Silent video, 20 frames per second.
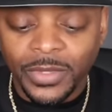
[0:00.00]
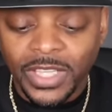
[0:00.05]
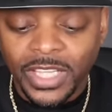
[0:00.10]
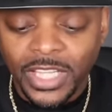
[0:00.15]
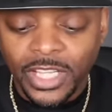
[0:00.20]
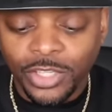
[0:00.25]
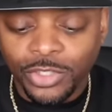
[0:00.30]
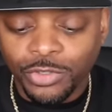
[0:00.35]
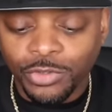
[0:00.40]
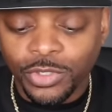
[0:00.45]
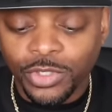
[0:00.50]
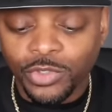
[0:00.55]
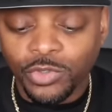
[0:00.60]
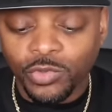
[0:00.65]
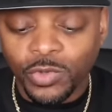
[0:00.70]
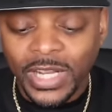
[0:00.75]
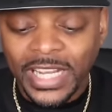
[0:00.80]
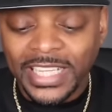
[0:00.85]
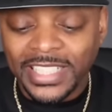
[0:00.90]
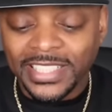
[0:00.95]
interest
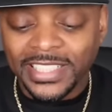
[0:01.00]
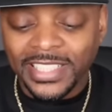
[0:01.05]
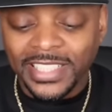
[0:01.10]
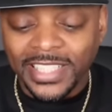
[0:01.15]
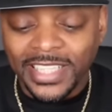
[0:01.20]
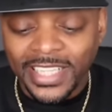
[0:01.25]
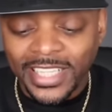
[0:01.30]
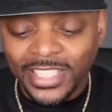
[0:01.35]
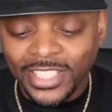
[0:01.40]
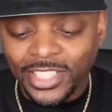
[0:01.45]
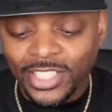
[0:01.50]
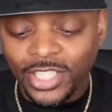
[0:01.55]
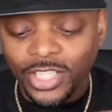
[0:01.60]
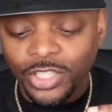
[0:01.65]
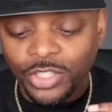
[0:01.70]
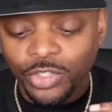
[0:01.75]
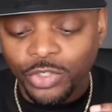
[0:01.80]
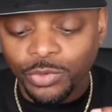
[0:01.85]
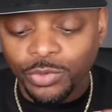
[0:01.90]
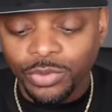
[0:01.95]
rates cuts
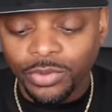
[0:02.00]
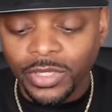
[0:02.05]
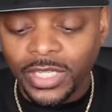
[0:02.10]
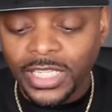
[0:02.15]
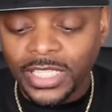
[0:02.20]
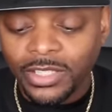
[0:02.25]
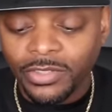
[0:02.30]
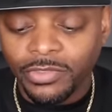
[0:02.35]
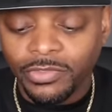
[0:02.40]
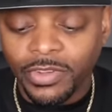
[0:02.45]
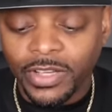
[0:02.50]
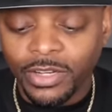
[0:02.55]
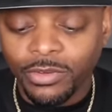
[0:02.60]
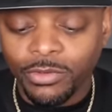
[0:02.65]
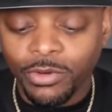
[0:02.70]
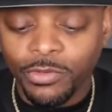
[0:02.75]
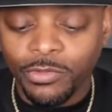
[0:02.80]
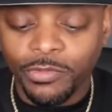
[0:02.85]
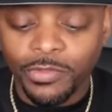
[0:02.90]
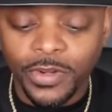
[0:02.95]
to bring the
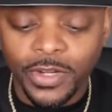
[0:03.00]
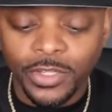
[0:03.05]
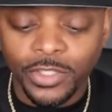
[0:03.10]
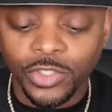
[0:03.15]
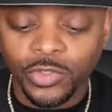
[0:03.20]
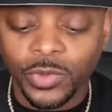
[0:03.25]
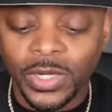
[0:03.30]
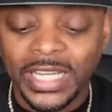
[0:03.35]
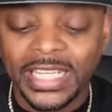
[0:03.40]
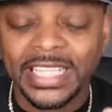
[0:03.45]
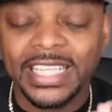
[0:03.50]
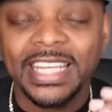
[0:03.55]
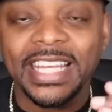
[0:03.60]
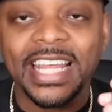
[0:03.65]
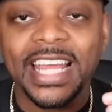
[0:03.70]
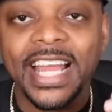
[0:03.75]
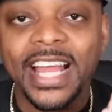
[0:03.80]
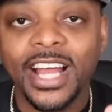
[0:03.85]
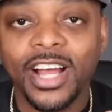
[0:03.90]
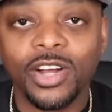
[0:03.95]
federal funds rate
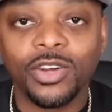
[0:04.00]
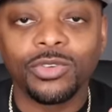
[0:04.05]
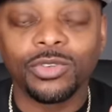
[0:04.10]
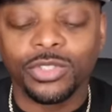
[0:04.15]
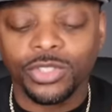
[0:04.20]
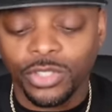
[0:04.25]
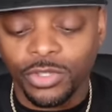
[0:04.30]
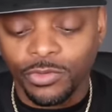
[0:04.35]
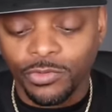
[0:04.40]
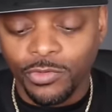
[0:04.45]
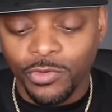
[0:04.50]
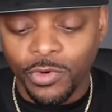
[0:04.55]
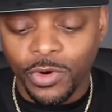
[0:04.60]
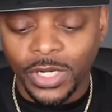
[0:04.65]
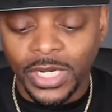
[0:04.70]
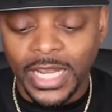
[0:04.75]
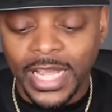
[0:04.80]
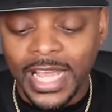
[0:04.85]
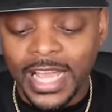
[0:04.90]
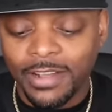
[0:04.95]
down to
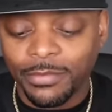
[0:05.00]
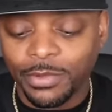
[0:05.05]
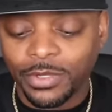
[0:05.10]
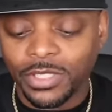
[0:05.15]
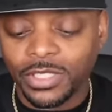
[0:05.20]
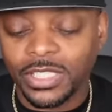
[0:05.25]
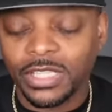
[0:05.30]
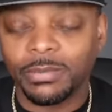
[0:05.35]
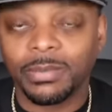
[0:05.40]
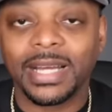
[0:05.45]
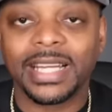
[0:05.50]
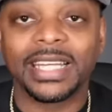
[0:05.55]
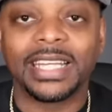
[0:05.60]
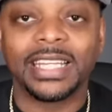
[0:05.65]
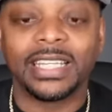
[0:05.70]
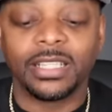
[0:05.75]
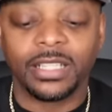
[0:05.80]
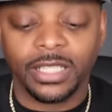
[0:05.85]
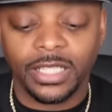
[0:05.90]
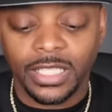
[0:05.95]
4.5% by the
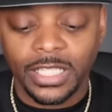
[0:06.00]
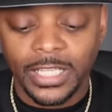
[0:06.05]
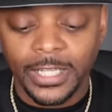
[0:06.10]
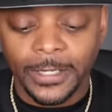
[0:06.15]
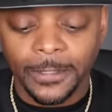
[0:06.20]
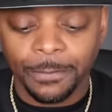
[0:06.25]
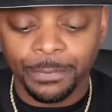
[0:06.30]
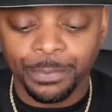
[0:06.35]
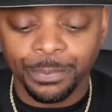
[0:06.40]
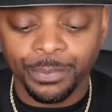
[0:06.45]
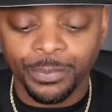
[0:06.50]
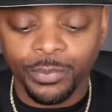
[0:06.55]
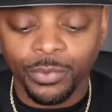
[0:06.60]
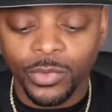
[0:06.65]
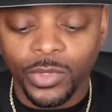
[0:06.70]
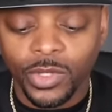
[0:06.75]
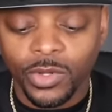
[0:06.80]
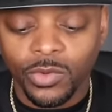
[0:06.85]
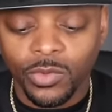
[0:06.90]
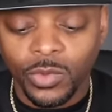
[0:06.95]
end of the year.
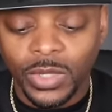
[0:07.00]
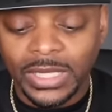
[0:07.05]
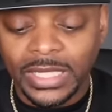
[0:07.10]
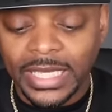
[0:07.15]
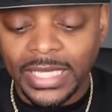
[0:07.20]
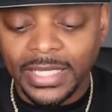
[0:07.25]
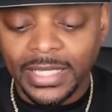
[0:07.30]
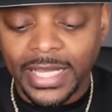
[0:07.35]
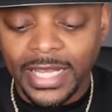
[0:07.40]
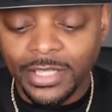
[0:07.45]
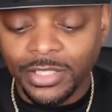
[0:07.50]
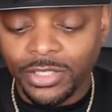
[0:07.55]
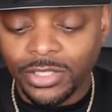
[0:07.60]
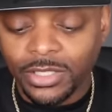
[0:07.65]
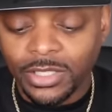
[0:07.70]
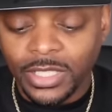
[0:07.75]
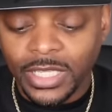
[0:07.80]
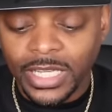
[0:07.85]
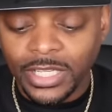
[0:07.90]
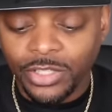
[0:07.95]
With a less
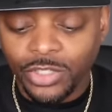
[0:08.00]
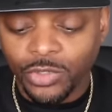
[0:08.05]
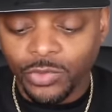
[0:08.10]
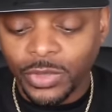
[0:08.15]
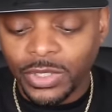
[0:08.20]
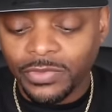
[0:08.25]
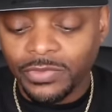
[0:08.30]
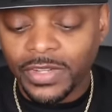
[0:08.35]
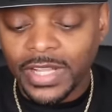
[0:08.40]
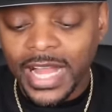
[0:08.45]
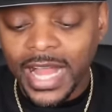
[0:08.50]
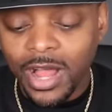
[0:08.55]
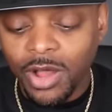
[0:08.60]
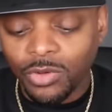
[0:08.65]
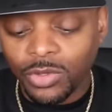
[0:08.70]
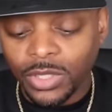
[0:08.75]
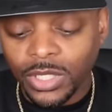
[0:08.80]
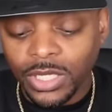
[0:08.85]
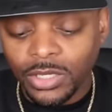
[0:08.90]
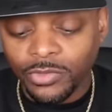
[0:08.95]
than terrific
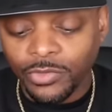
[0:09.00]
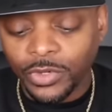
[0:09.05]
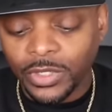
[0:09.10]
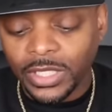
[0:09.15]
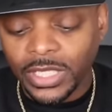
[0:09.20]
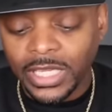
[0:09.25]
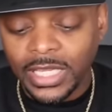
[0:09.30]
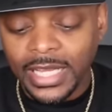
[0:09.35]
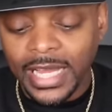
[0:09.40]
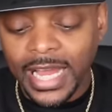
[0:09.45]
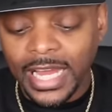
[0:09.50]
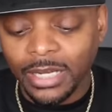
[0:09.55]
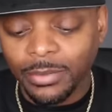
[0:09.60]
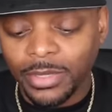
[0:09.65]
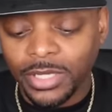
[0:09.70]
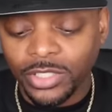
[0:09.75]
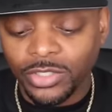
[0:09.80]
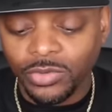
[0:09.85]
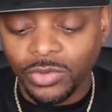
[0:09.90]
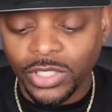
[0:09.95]
outlook for the
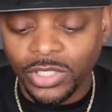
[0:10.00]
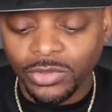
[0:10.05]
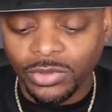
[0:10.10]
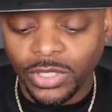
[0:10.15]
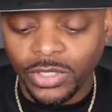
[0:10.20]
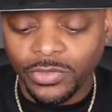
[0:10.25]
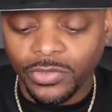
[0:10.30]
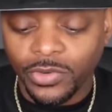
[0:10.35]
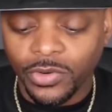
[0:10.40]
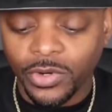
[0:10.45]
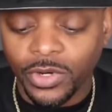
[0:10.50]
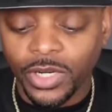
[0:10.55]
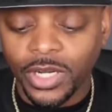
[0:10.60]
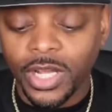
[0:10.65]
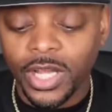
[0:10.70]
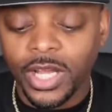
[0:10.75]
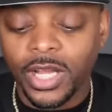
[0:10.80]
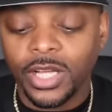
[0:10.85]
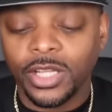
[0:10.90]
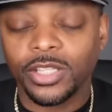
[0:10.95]
economy in 2024,
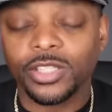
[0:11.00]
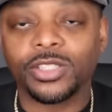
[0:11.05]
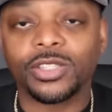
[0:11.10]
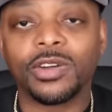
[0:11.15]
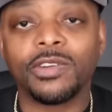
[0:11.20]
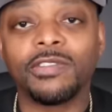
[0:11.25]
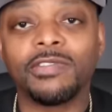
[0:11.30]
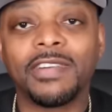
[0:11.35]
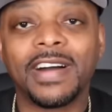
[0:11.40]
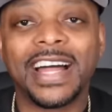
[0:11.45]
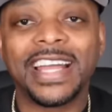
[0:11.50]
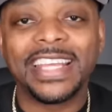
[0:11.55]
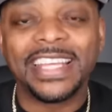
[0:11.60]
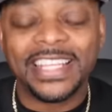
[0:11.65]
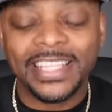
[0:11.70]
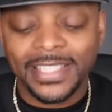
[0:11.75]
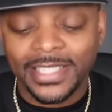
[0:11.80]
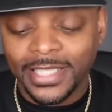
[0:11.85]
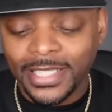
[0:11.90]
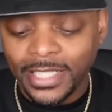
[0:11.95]
SoFi
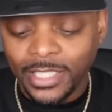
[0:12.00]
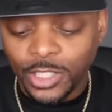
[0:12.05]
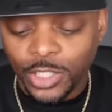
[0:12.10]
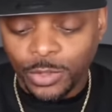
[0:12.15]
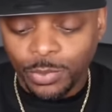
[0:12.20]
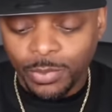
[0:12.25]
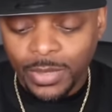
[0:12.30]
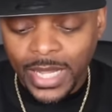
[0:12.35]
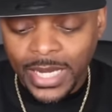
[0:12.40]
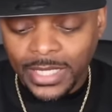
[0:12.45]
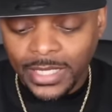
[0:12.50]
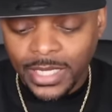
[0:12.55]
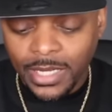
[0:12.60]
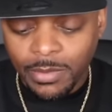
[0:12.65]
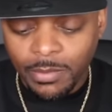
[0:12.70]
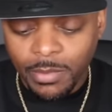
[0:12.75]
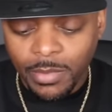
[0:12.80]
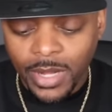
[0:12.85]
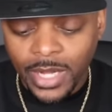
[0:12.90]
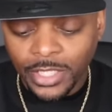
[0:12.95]
isn't
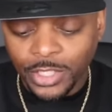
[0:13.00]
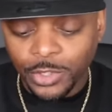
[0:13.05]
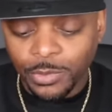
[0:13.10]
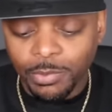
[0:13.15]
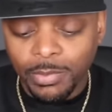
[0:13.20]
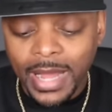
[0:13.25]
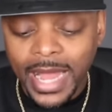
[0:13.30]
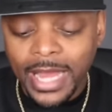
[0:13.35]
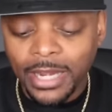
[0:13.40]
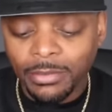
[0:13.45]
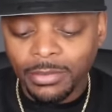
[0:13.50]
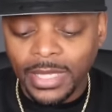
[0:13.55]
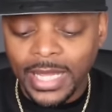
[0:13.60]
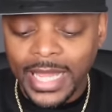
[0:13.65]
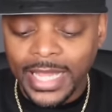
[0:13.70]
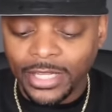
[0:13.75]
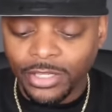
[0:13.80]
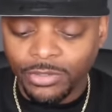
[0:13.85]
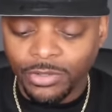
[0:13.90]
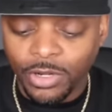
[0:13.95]
expecting much bottom
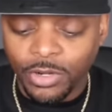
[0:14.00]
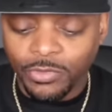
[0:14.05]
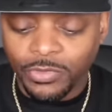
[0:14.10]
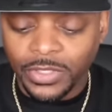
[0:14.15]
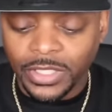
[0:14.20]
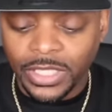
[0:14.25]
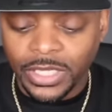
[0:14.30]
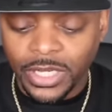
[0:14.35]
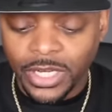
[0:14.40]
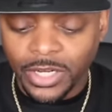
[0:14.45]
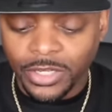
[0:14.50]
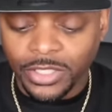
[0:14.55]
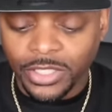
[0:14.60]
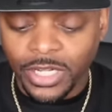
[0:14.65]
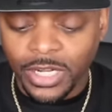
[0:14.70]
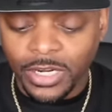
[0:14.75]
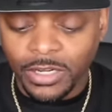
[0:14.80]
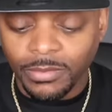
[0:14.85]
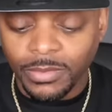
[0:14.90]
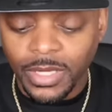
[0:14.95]
line growth in the near
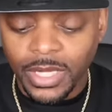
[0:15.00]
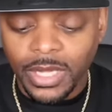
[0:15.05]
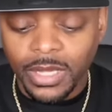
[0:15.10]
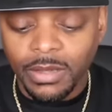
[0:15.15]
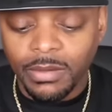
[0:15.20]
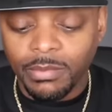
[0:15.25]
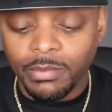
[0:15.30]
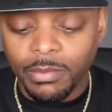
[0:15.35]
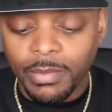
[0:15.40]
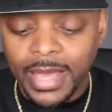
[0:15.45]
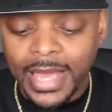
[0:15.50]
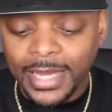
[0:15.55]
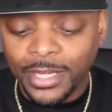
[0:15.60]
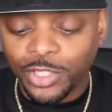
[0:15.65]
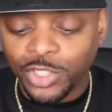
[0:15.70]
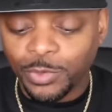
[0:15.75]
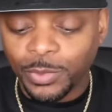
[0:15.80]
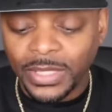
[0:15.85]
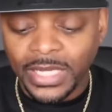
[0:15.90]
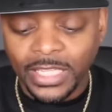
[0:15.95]
term.
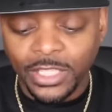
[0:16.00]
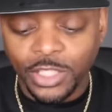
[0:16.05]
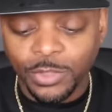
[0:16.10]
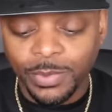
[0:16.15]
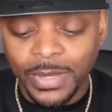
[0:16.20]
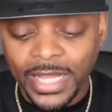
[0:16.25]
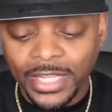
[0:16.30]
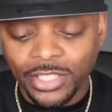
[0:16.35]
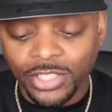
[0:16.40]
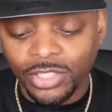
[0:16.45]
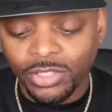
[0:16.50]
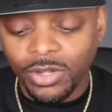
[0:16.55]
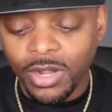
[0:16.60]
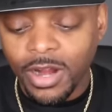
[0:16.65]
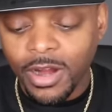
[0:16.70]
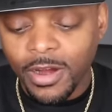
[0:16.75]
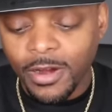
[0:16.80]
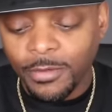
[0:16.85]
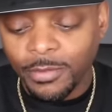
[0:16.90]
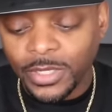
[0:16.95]
Management expects to
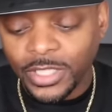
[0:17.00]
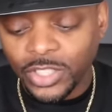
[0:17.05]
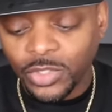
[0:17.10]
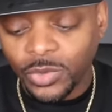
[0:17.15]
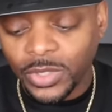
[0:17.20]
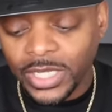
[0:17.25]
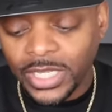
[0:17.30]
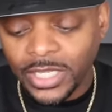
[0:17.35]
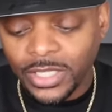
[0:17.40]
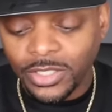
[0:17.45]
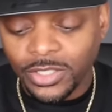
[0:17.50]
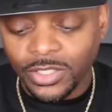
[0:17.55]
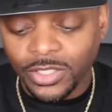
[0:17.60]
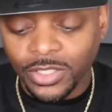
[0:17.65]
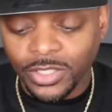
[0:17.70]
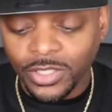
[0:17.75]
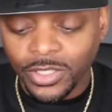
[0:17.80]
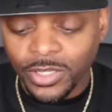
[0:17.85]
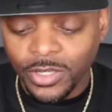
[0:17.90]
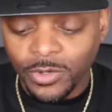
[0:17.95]
earn between
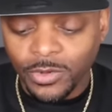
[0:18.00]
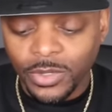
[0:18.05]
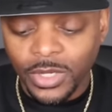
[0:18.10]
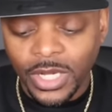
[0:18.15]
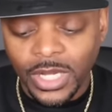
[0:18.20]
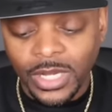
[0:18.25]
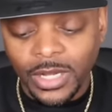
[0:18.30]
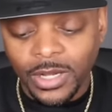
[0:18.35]
0.07